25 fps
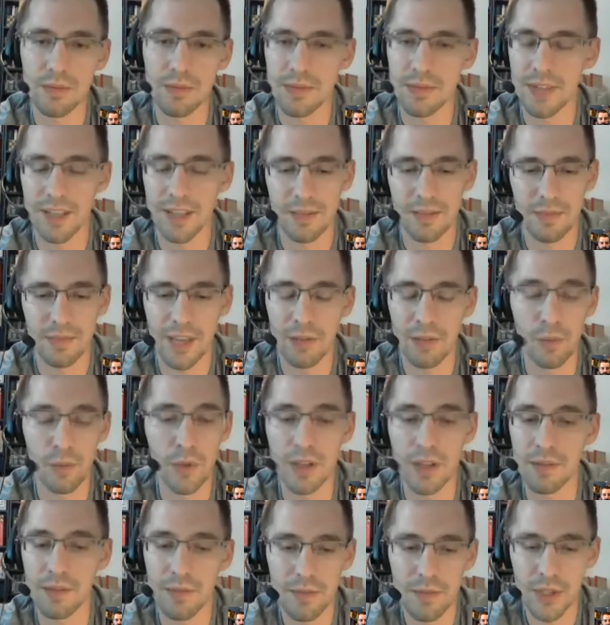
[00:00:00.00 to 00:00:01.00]
that
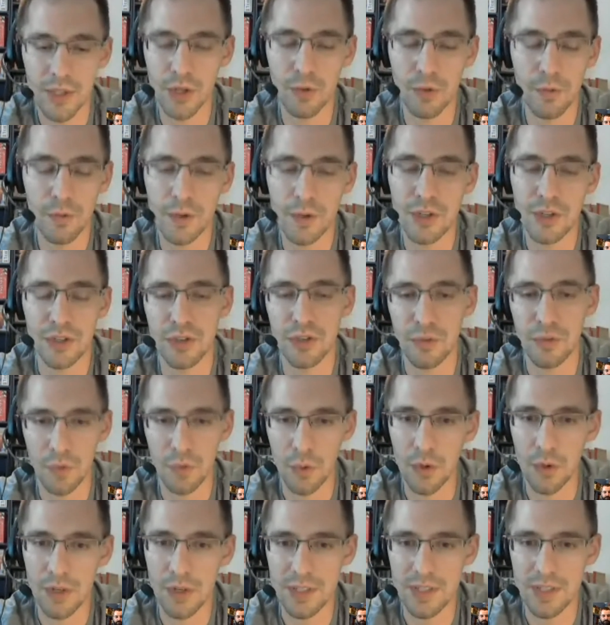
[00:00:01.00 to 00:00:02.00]
everybody fishes
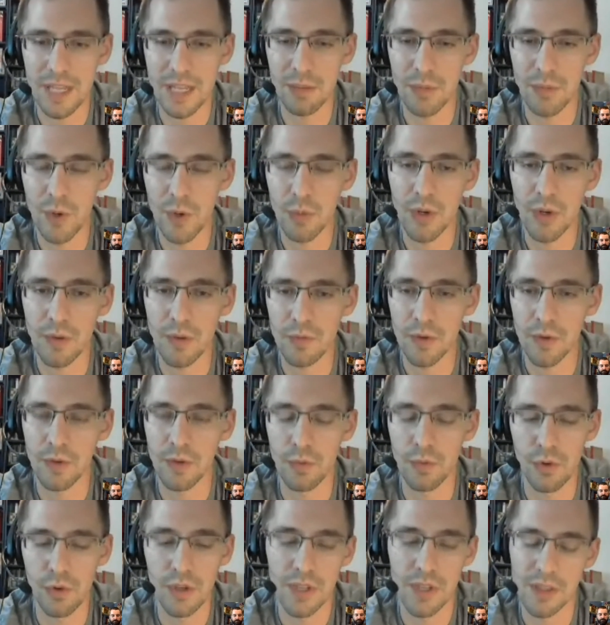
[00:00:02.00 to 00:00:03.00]
for, is that moment
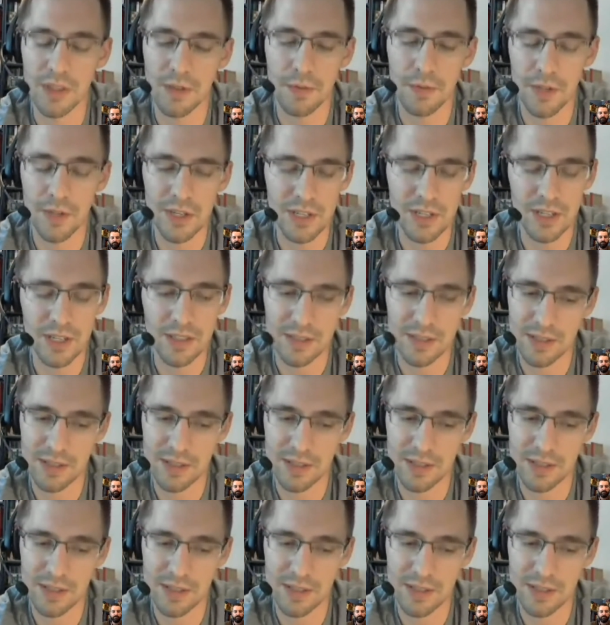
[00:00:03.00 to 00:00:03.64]
of reeling the fish in.